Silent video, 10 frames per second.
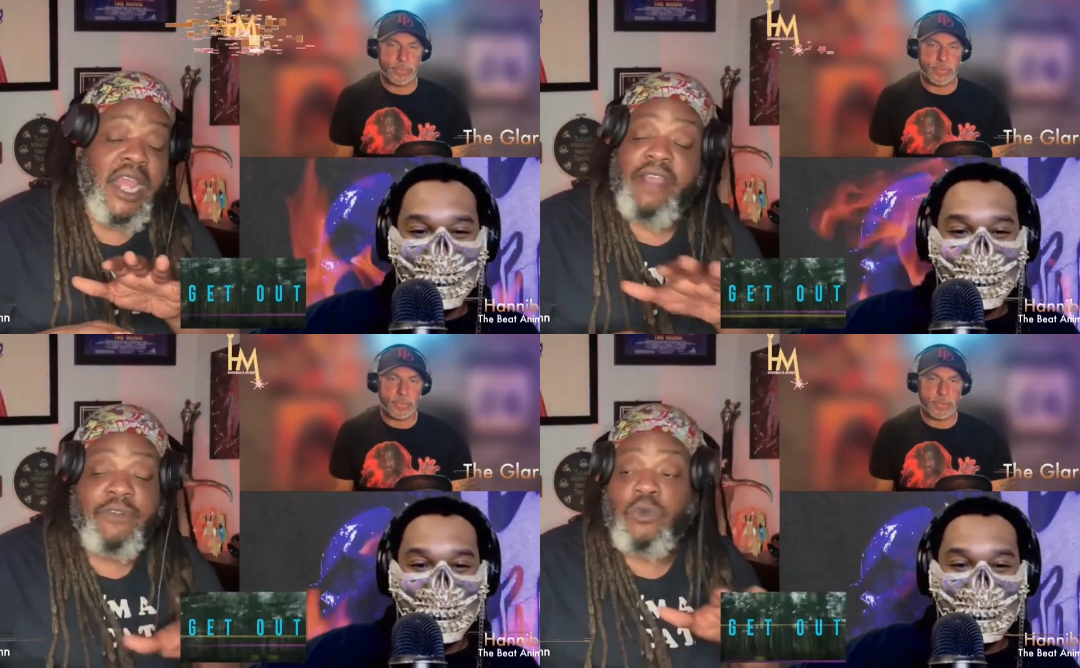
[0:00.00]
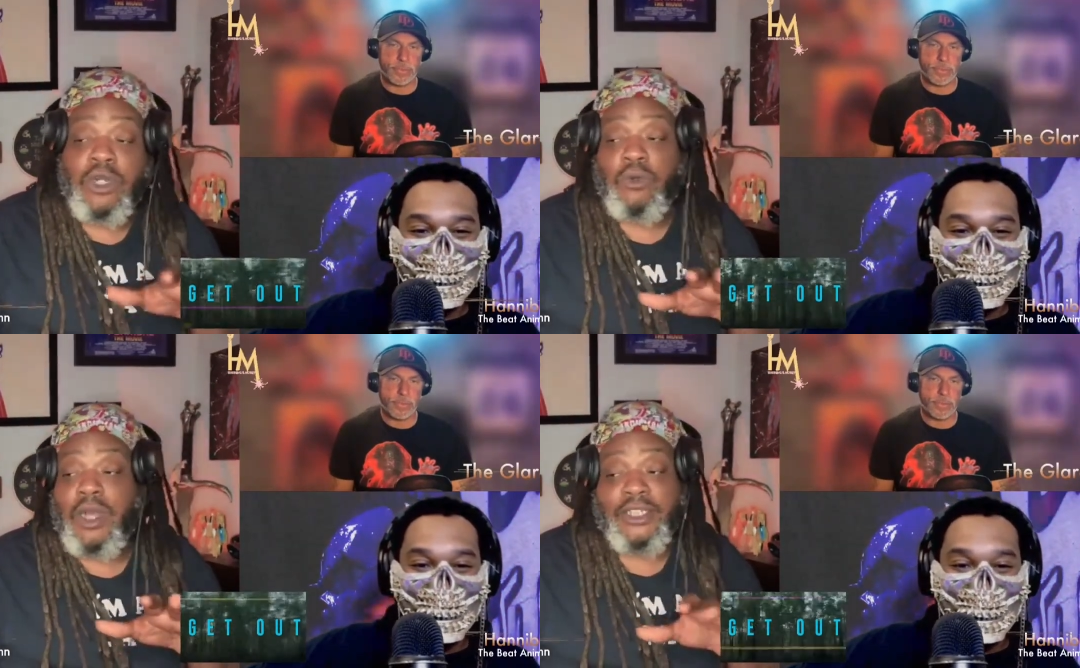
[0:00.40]
Speaker 1: ever want
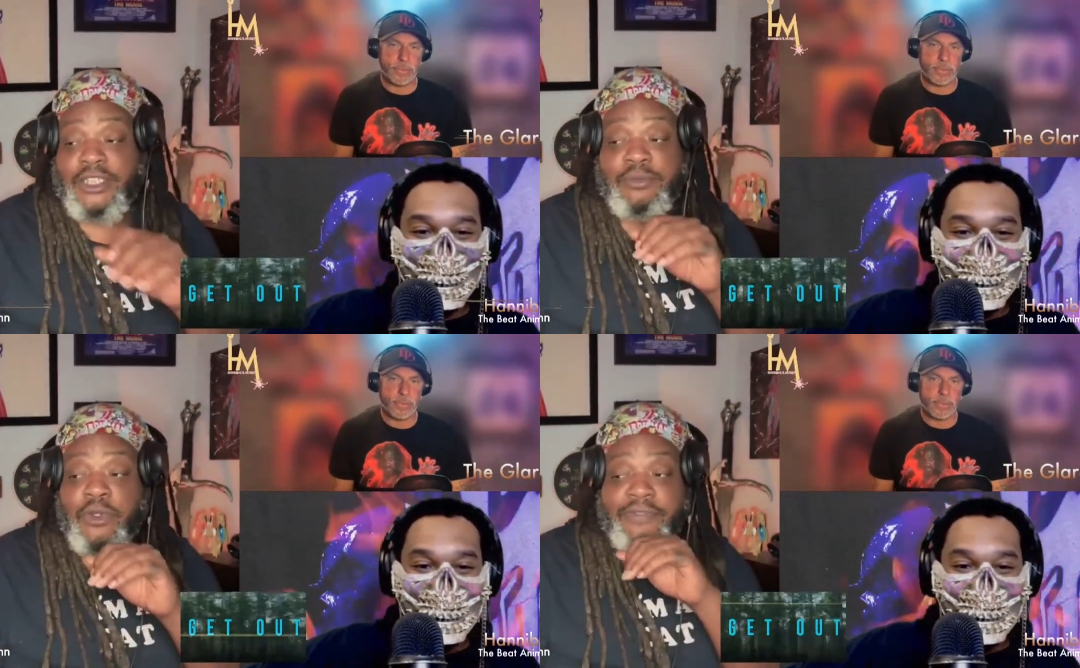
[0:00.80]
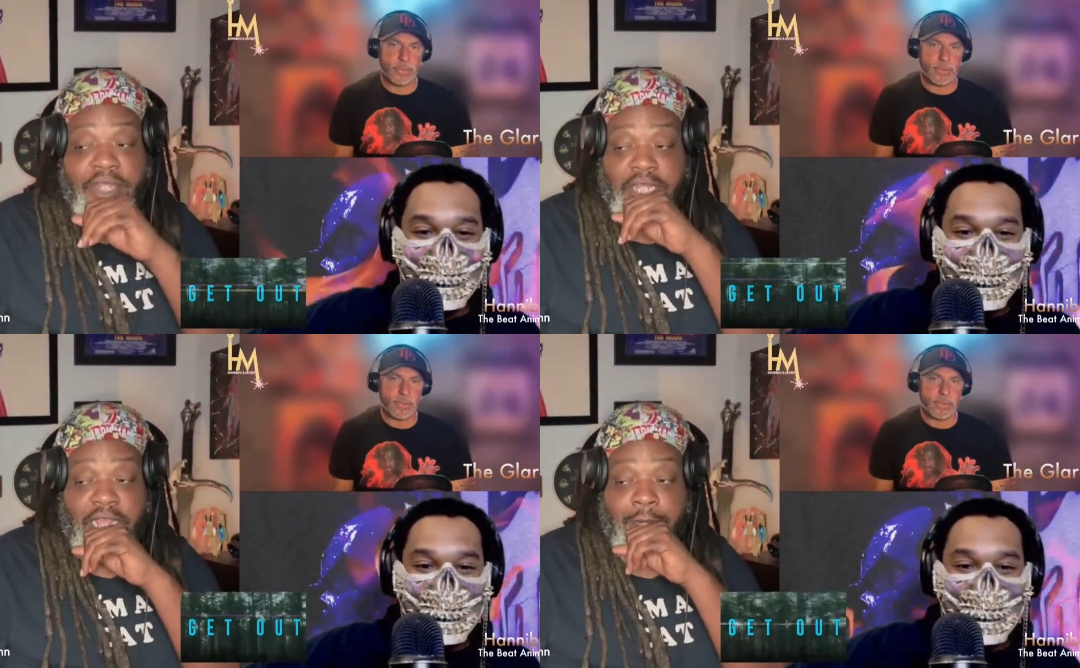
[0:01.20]
to watch this movie
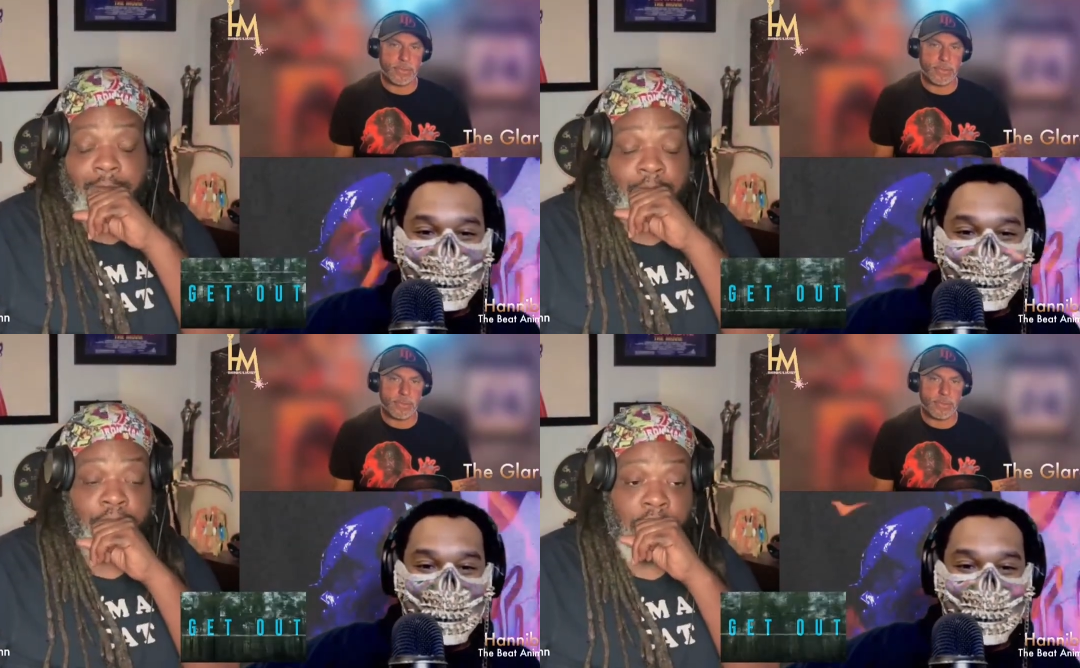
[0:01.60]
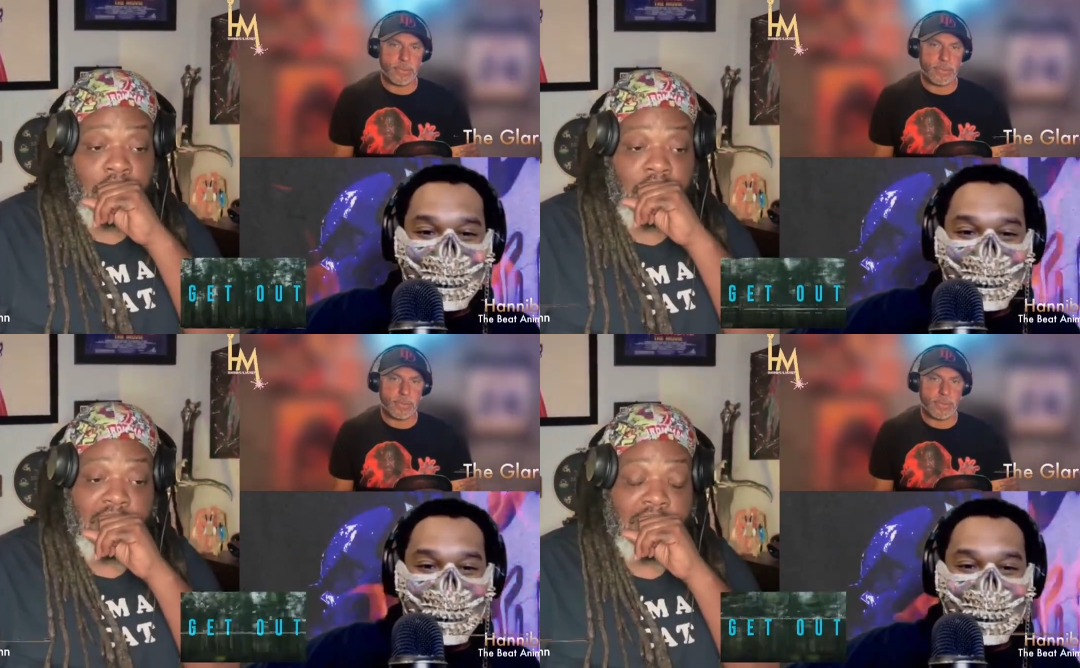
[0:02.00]
again.
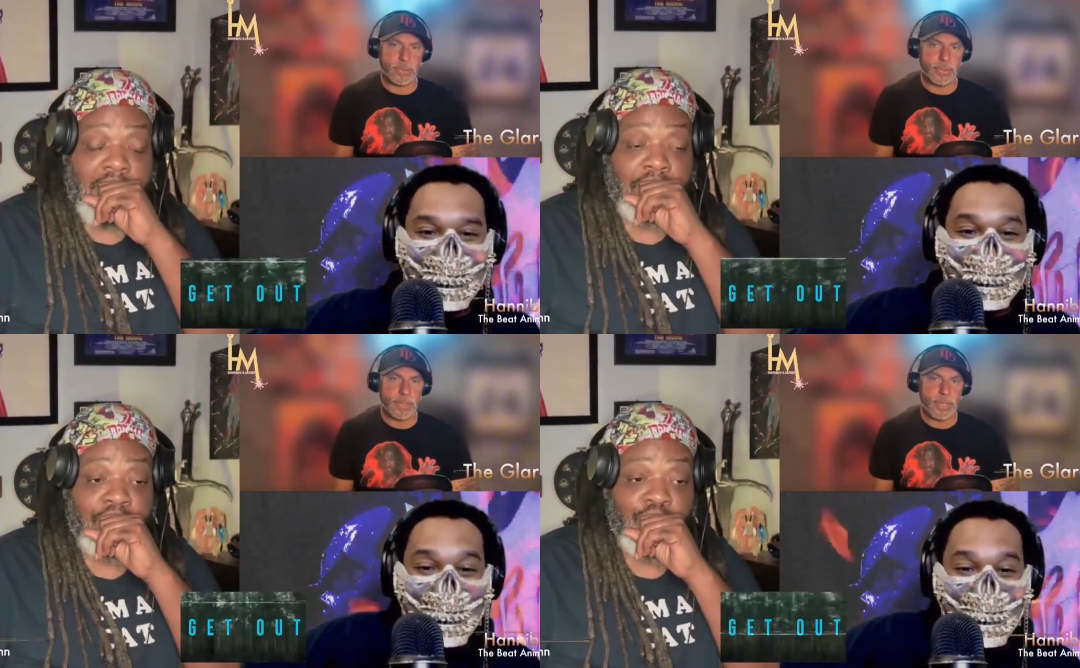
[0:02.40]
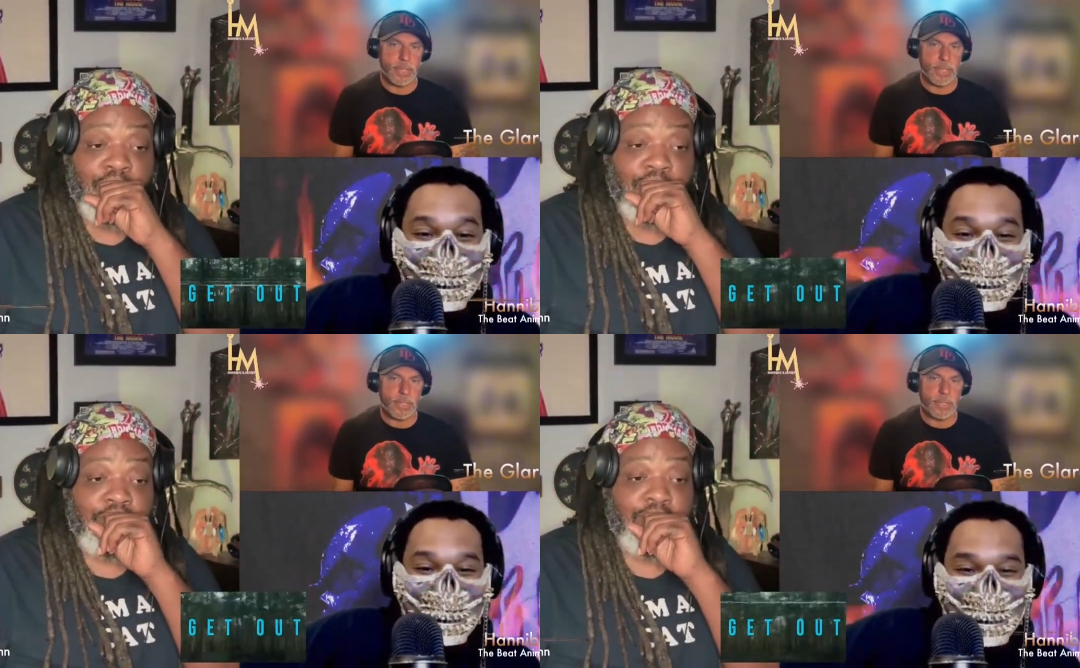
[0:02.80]

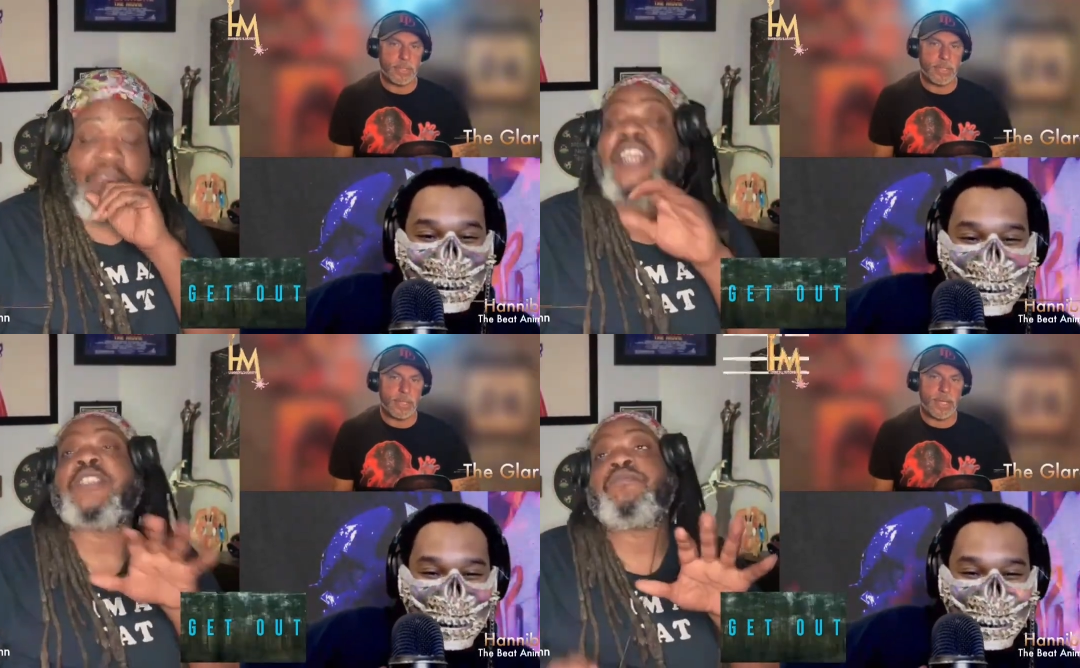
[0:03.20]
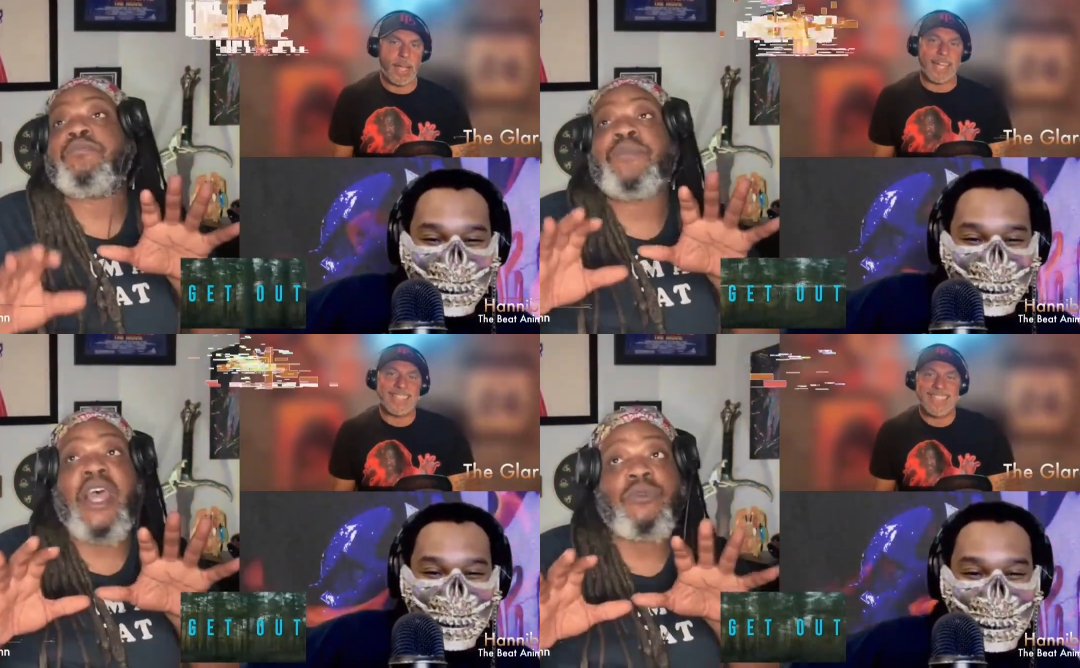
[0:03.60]

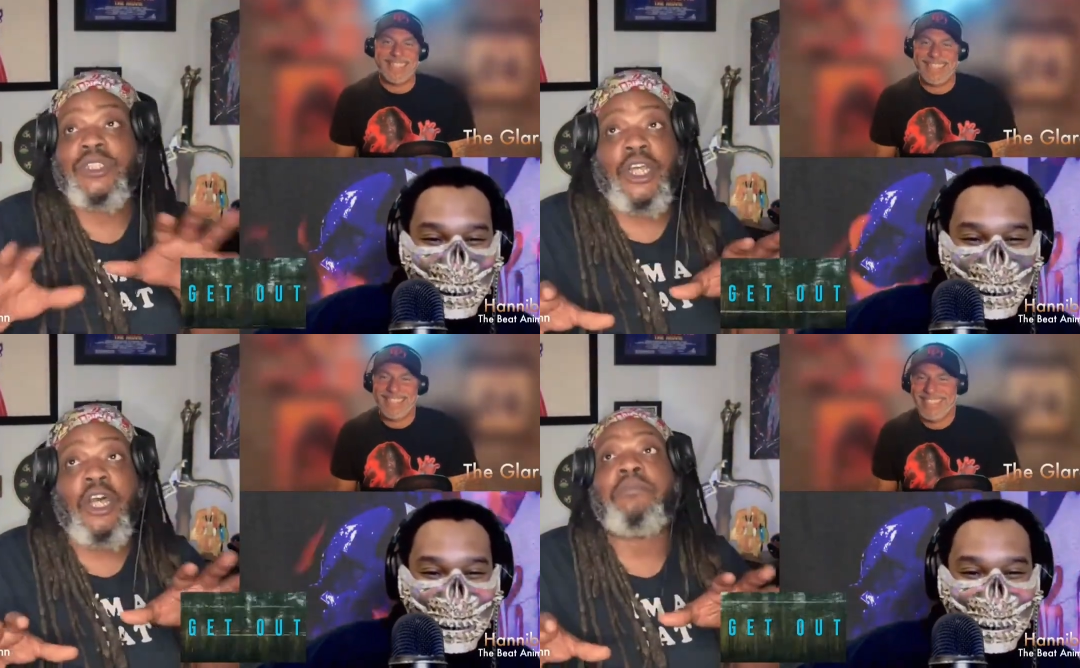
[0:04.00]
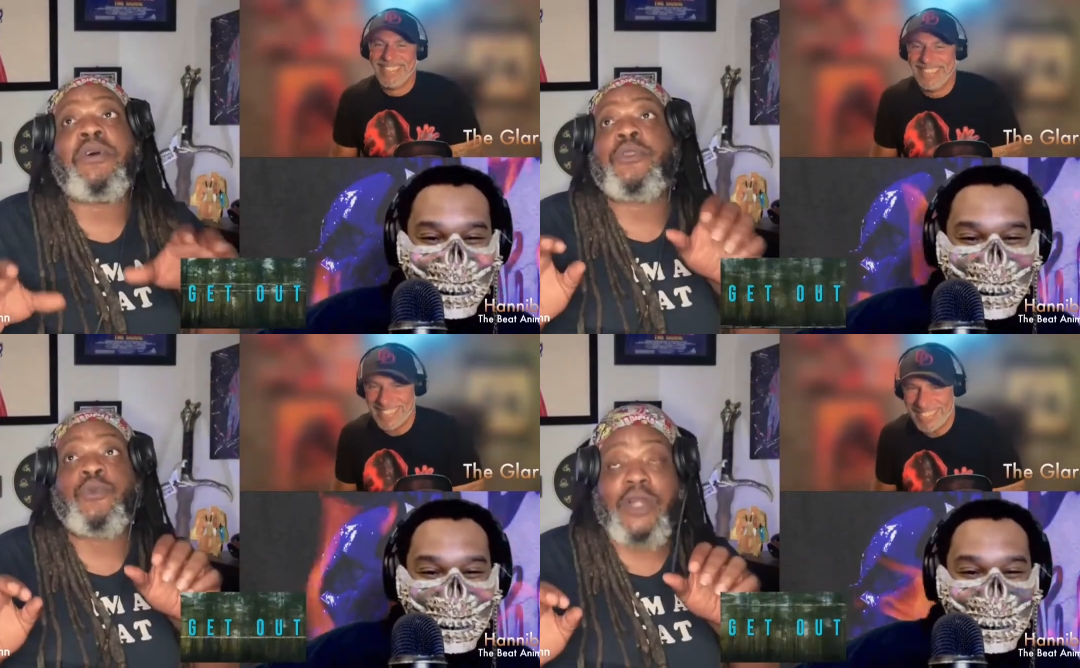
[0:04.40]
That was all
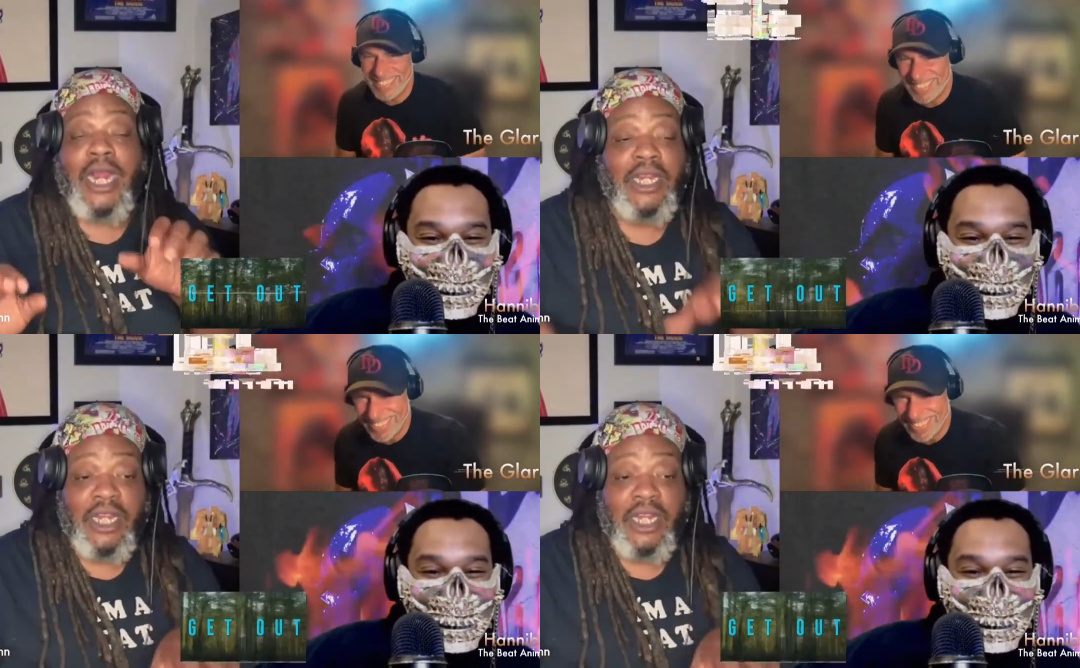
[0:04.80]
both what I